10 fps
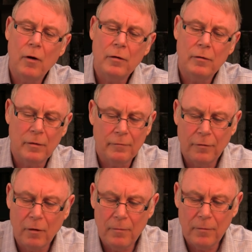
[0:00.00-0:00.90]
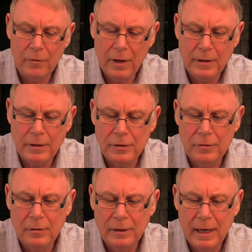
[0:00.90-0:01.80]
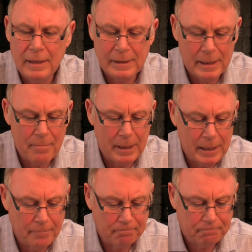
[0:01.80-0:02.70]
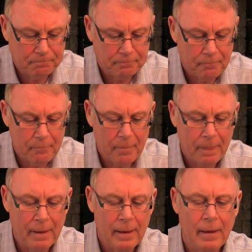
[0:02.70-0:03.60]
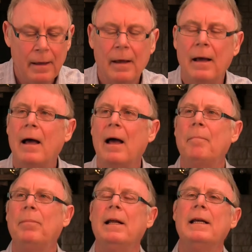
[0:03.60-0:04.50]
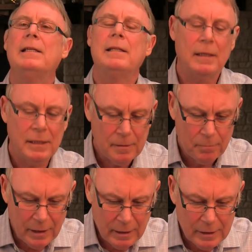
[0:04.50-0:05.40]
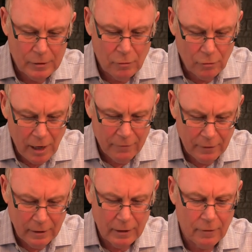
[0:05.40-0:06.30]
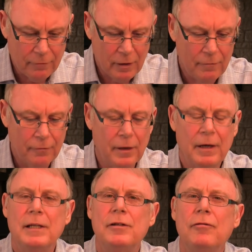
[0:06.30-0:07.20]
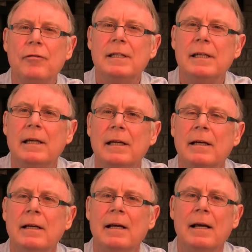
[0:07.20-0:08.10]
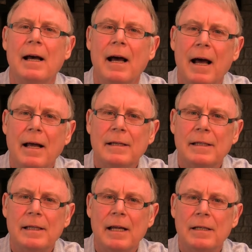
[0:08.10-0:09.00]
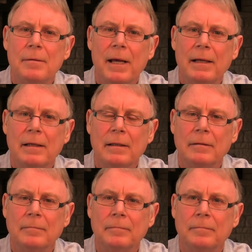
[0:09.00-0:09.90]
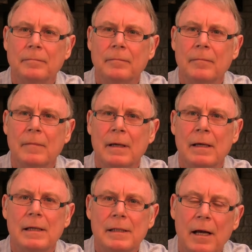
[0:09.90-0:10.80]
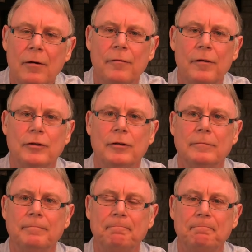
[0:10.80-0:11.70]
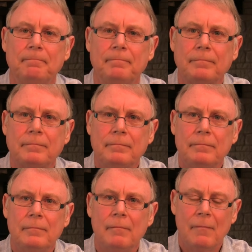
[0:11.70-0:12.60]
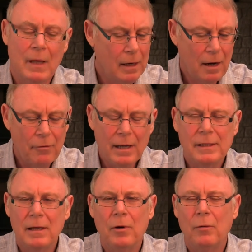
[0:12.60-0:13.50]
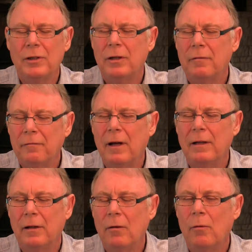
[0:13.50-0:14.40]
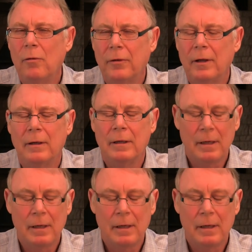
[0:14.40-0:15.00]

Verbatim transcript: on from then to Gethsemane, a place that speaks so graphically of love that is gritty, unsentimental, sacrificial. And I read somewhere, I wish I could find the author